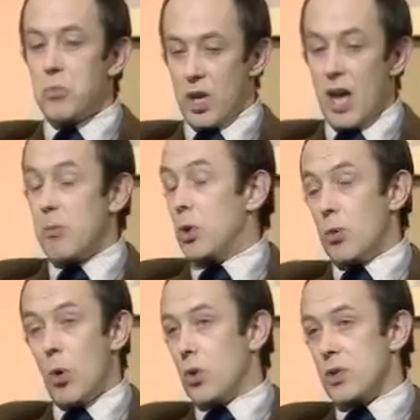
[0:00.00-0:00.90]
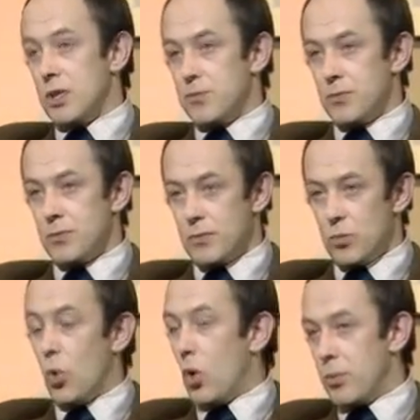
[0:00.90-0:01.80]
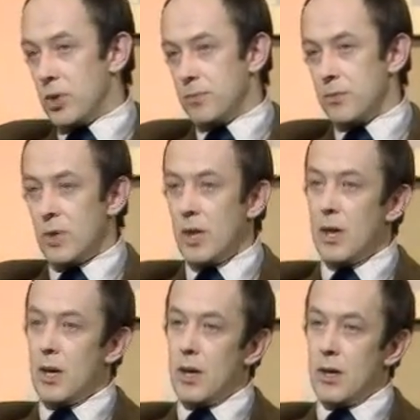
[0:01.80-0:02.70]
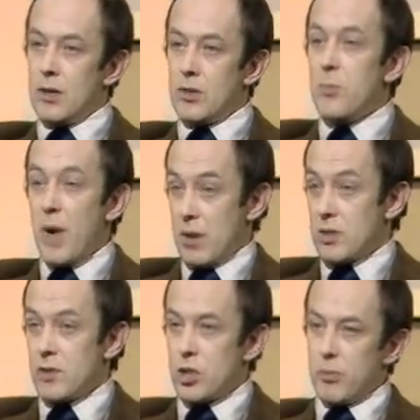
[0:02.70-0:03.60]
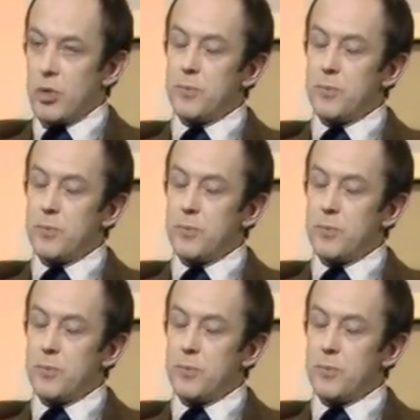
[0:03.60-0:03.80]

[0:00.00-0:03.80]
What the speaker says: a cable, hawser, warp to the bows of a ship.